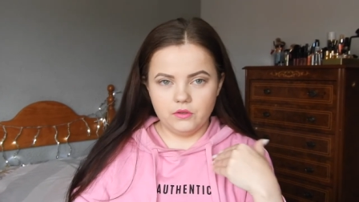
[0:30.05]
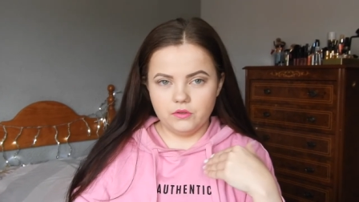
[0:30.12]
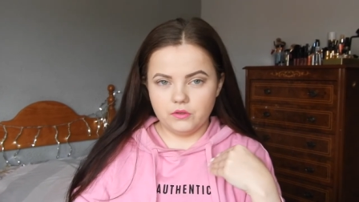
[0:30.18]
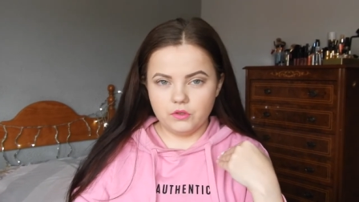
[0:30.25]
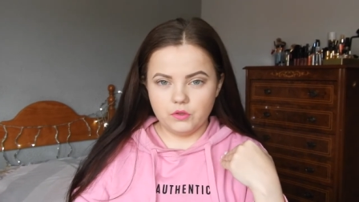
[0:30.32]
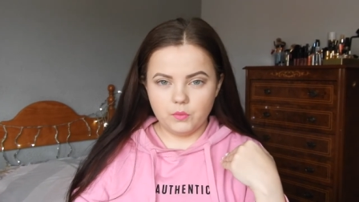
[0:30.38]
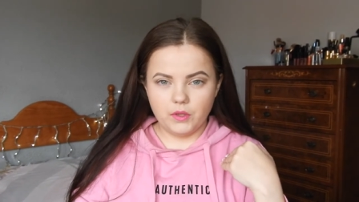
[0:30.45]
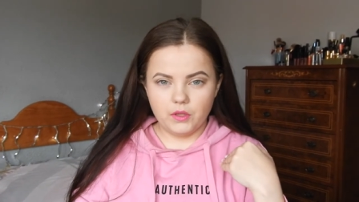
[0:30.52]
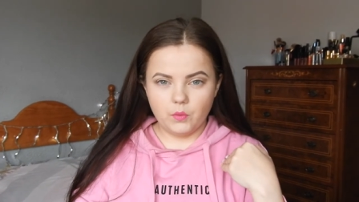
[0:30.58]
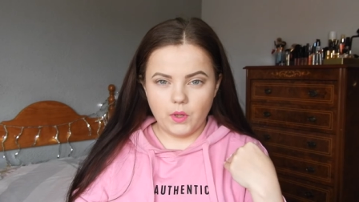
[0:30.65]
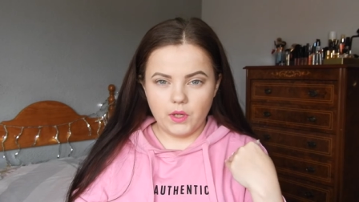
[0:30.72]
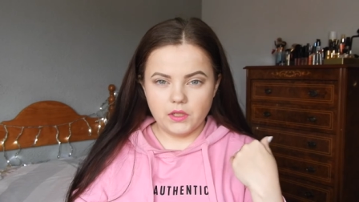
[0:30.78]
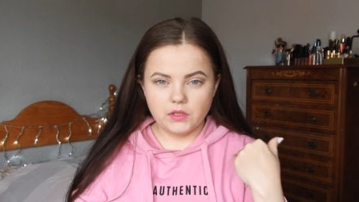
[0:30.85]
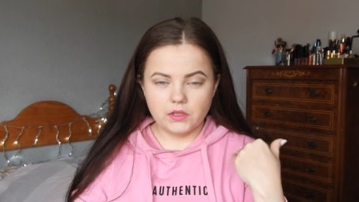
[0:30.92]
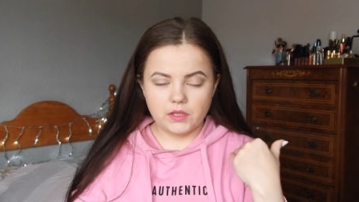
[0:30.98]
YouTube
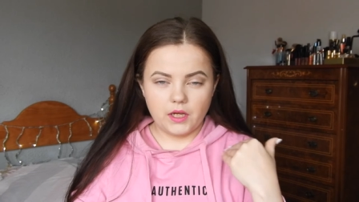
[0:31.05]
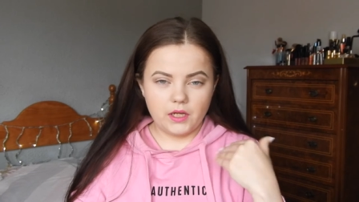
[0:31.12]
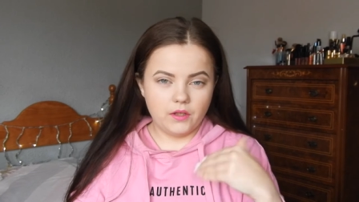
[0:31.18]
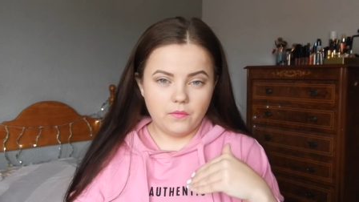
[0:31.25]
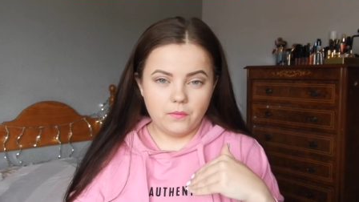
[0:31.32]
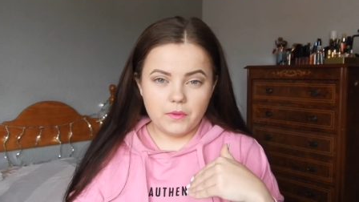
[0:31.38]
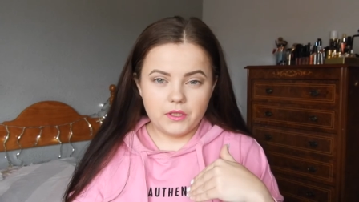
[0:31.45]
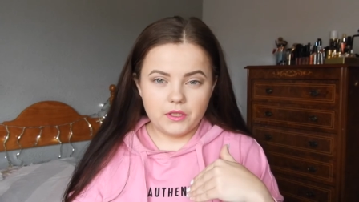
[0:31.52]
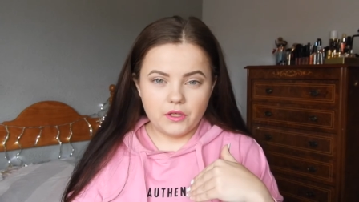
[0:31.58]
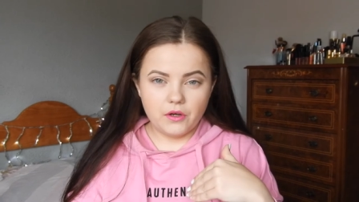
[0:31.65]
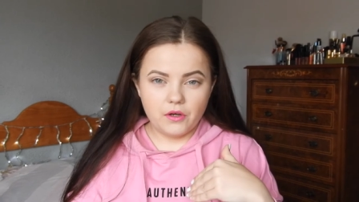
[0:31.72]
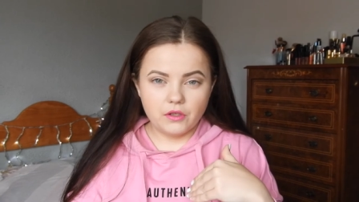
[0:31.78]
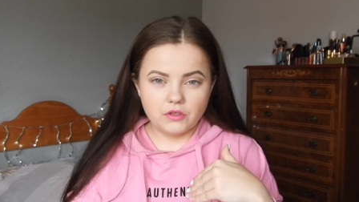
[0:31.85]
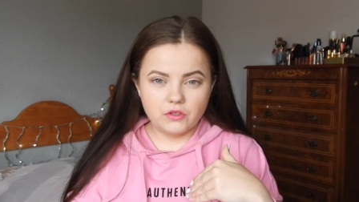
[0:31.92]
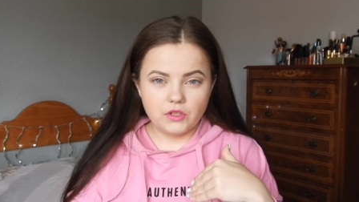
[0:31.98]
advice kind of
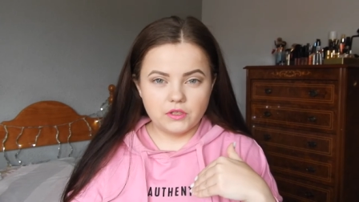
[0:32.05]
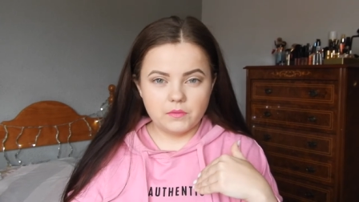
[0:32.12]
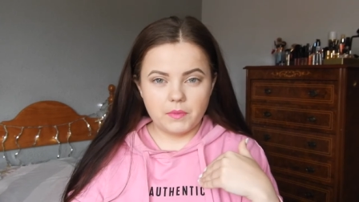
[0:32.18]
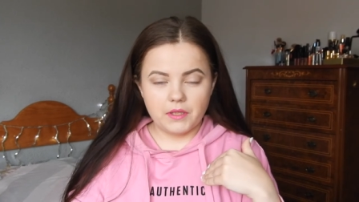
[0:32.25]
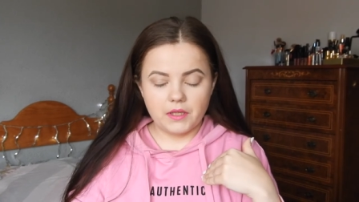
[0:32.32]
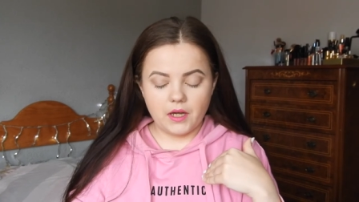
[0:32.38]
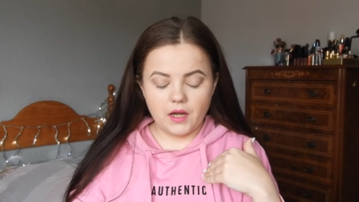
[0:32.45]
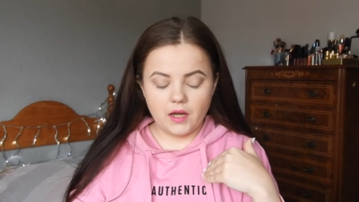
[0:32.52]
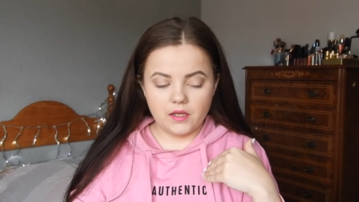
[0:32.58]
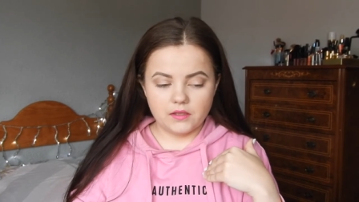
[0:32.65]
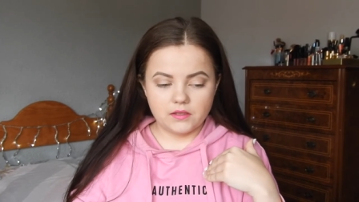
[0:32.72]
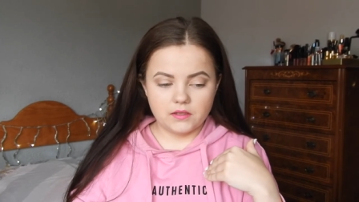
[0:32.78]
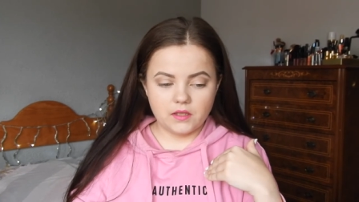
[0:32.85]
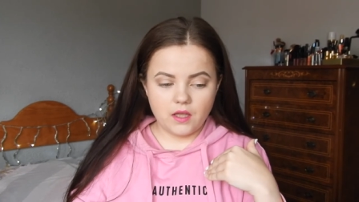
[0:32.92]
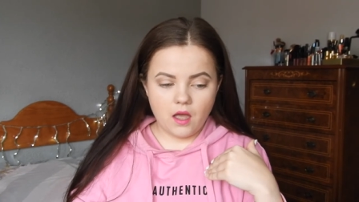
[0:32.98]
videos just
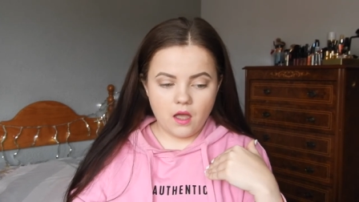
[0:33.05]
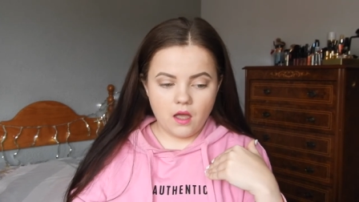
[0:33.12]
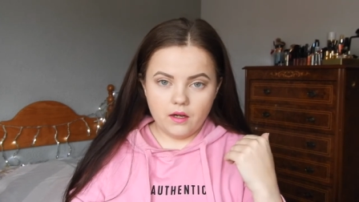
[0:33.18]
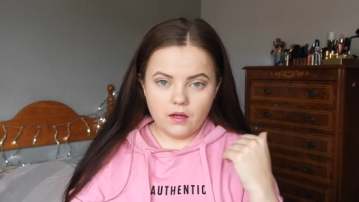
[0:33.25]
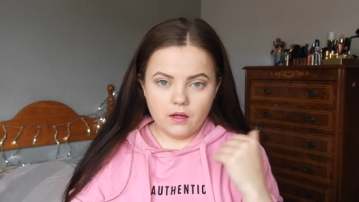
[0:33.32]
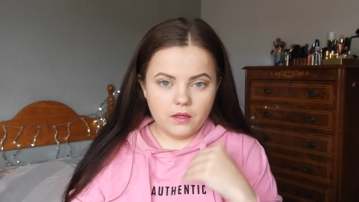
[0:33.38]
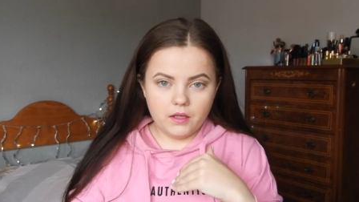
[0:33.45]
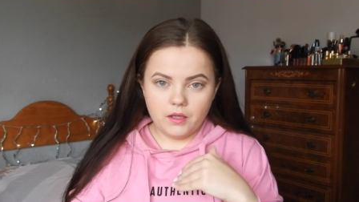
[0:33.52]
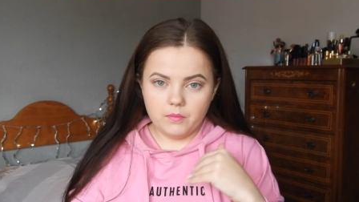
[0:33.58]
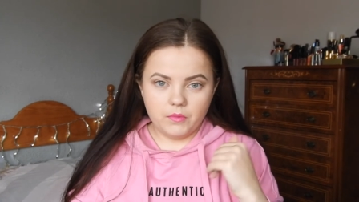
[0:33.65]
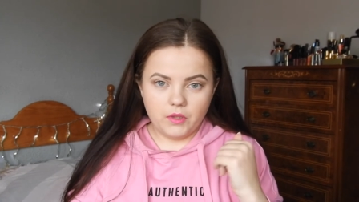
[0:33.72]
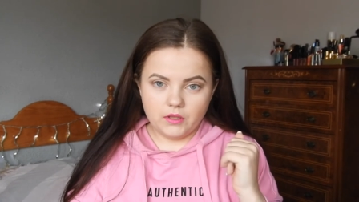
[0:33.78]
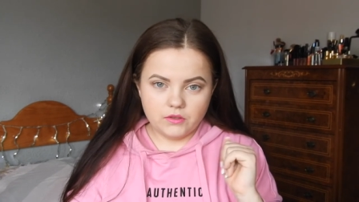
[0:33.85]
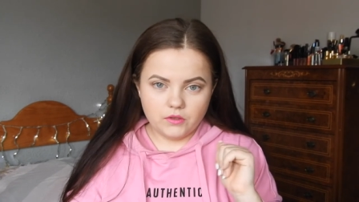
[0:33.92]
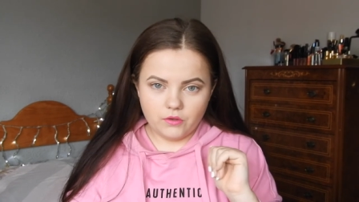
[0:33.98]
because I
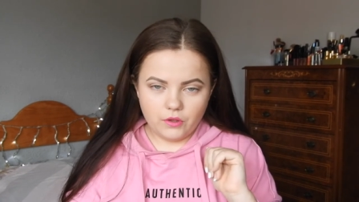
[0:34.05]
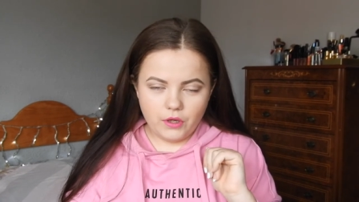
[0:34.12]
am not so